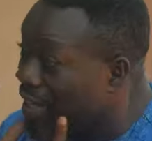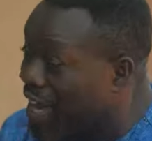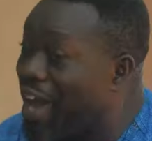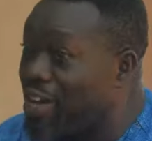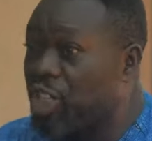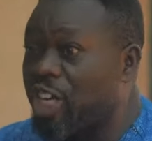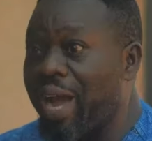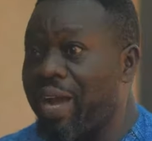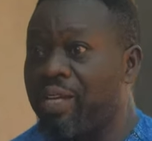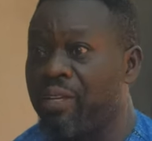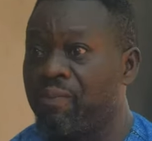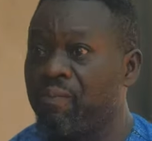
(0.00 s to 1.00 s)
girl
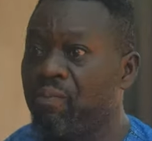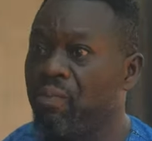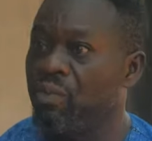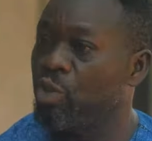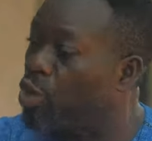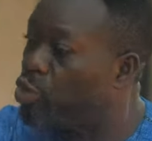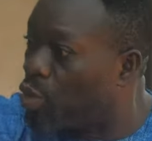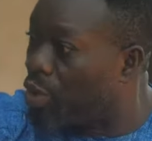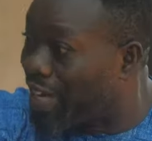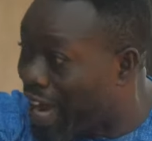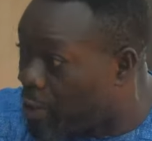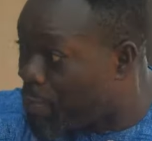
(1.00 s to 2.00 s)
child not to
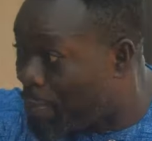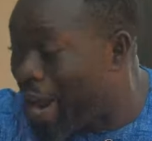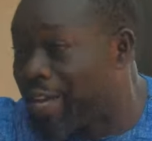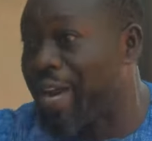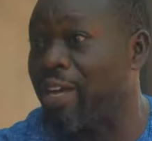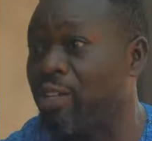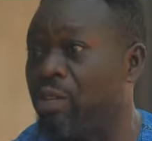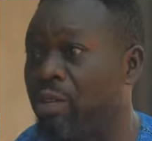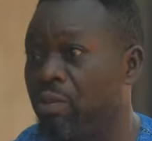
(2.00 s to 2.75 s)
get pregnant.